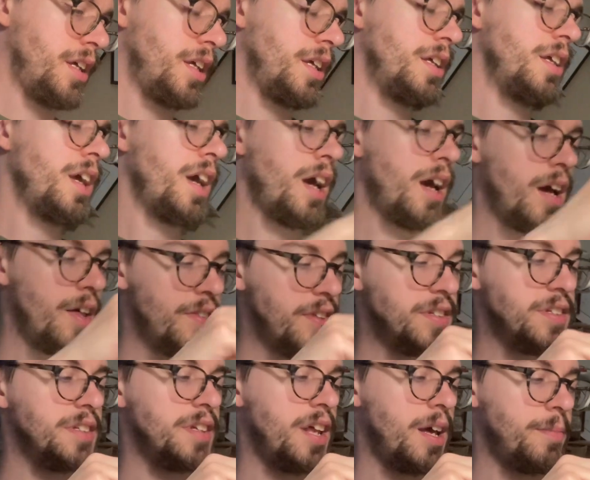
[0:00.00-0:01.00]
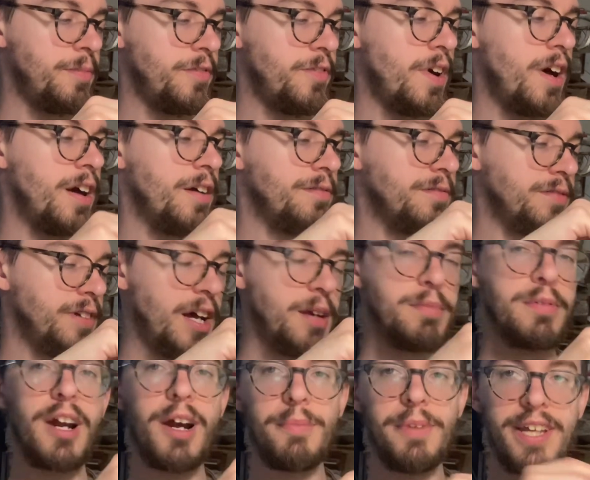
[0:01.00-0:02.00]
Yeah, this is an M5. I
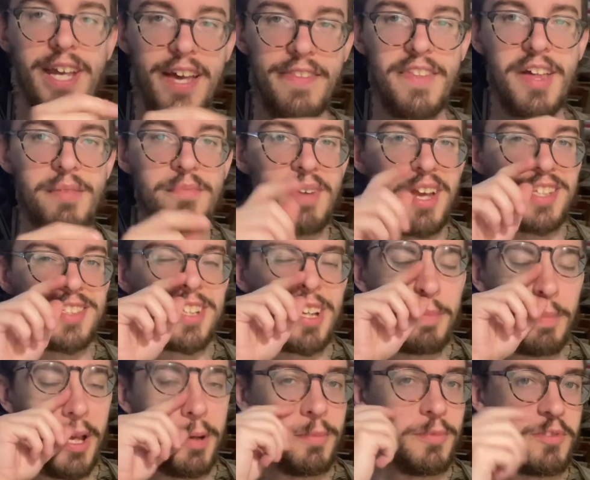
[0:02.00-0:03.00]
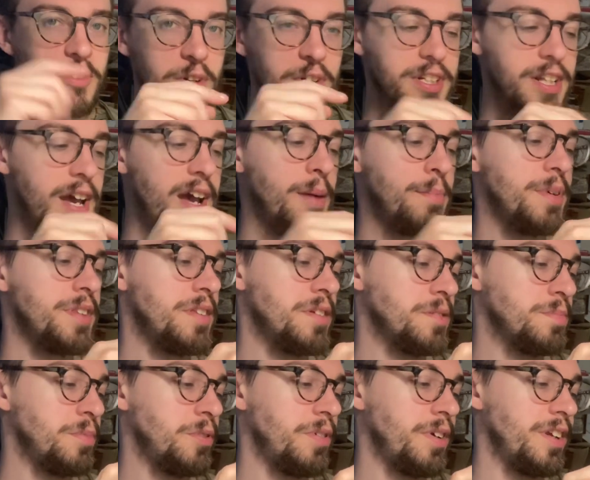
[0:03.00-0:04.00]
probably had that messed up M4 tap at this
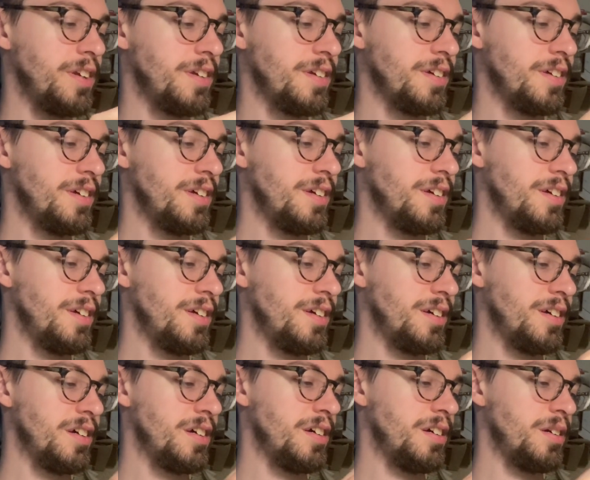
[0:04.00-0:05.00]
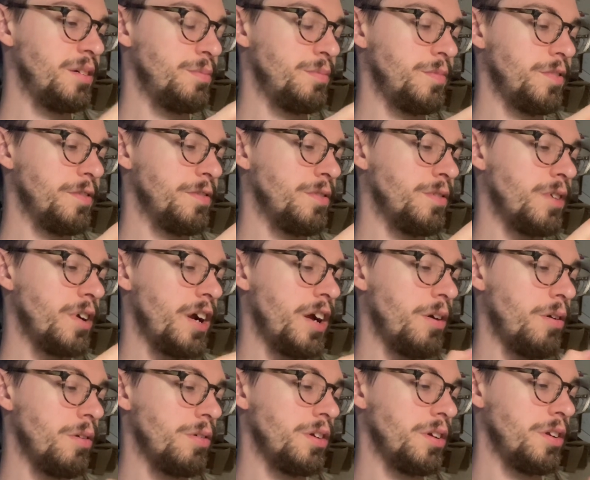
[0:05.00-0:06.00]
point. And before I
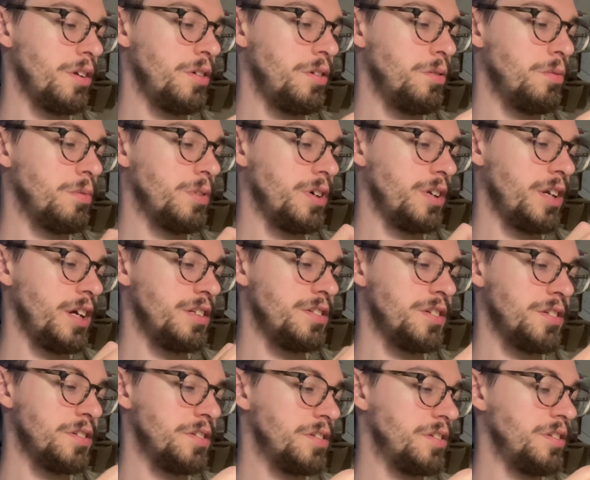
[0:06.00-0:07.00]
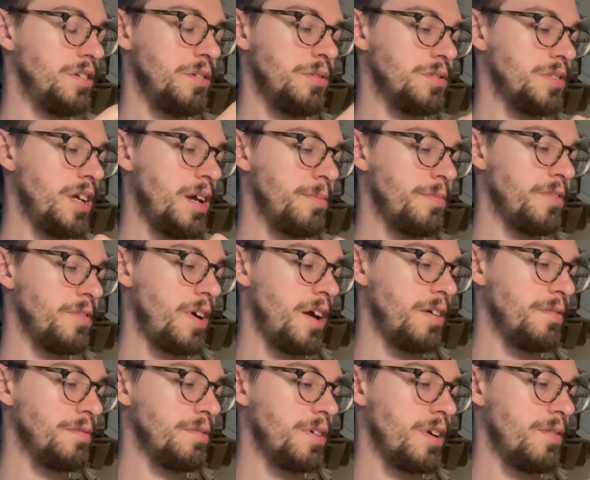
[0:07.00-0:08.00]
ordered a new one, I just used
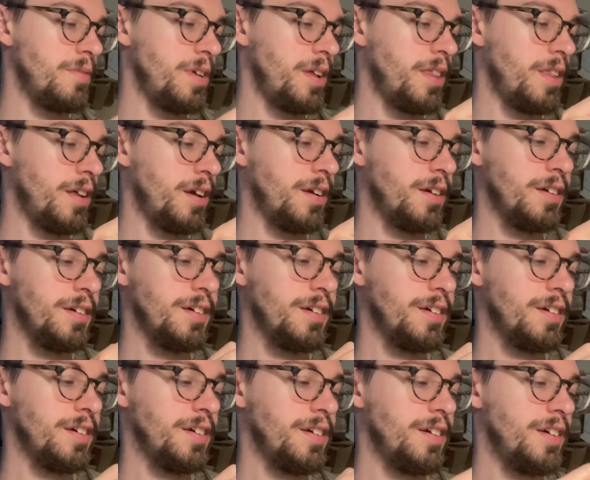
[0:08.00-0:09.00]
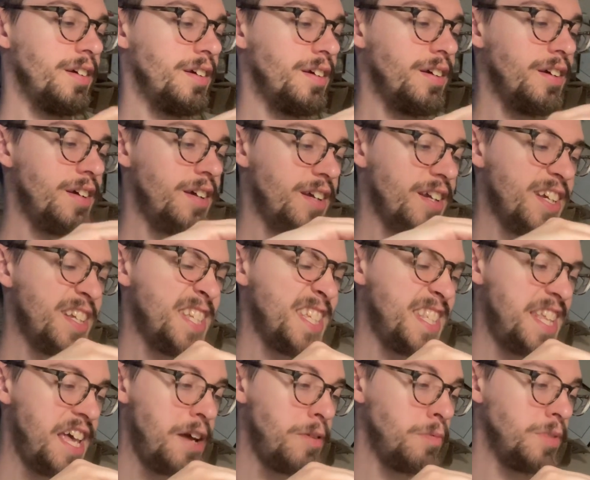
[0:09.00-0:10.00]
M5 for everything, because
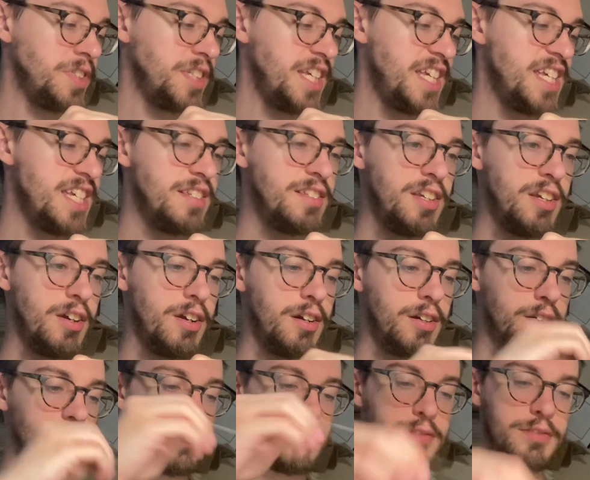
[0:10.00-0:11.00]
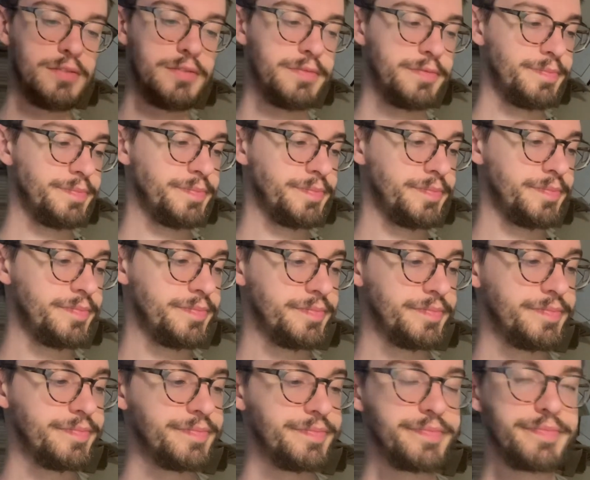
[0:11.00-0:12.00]
that was easier.
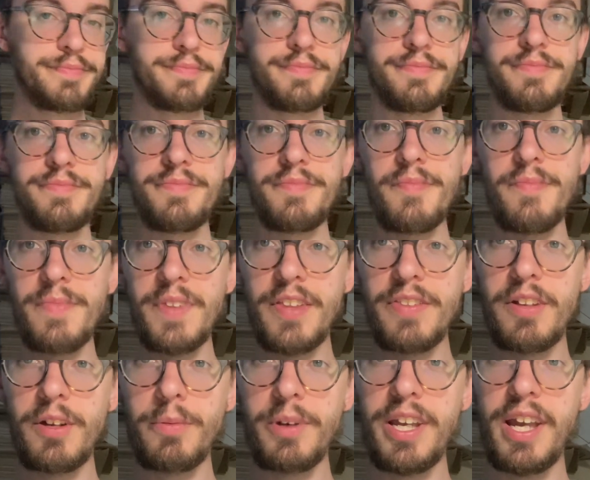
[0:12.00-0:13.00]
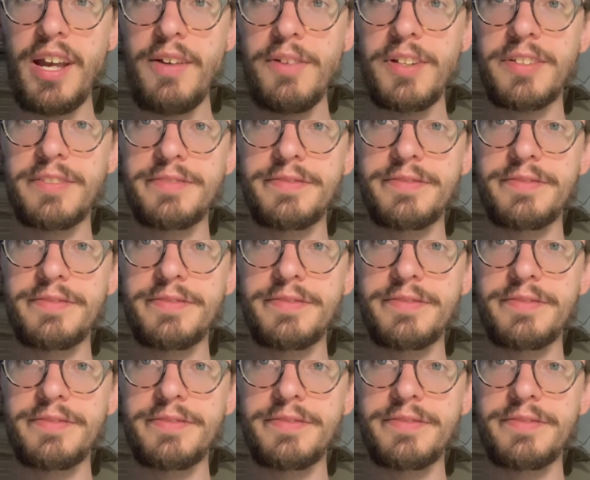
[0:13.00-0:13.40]
There we have it.